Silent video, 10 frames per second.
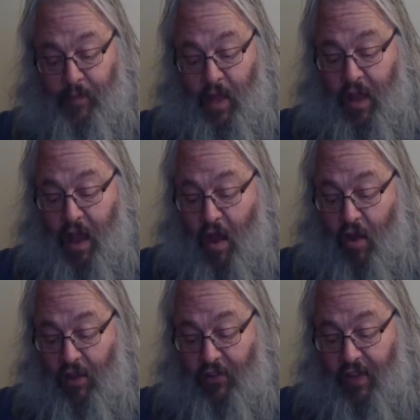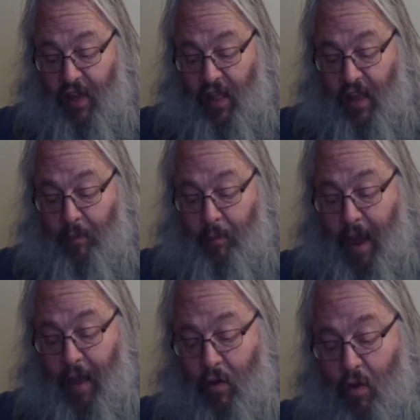Akari Cichlid
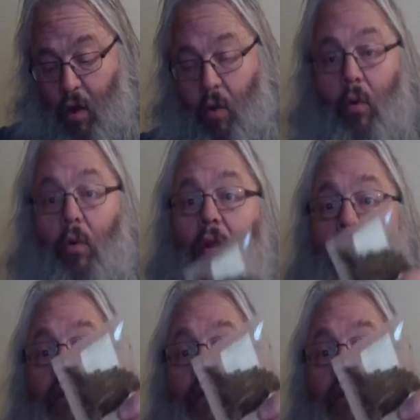Bio Gold,